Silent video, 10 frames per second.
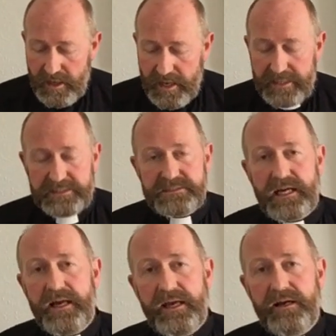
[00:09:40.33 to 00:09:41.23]

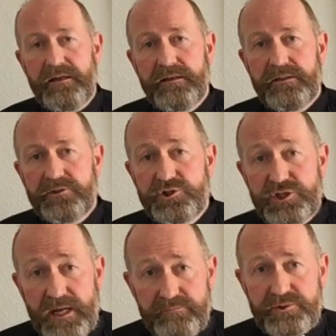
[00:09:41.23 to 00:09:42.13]
Isaiah
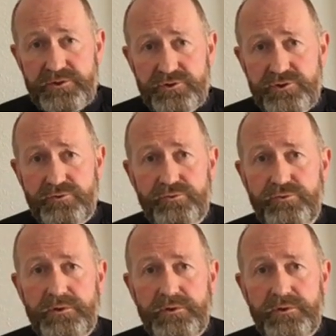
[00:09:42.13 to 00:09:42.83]
chapter 2,